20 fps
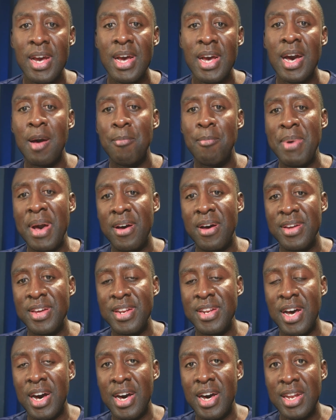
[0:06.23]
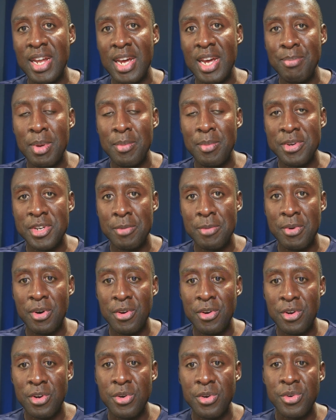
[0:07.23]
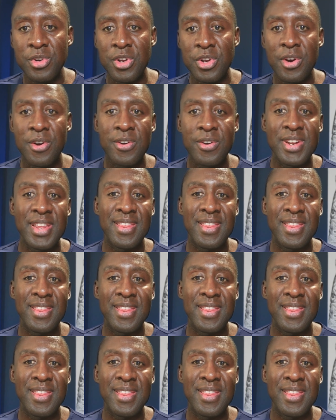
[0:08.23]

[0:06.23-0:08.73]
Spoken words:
about an online membership owner who turned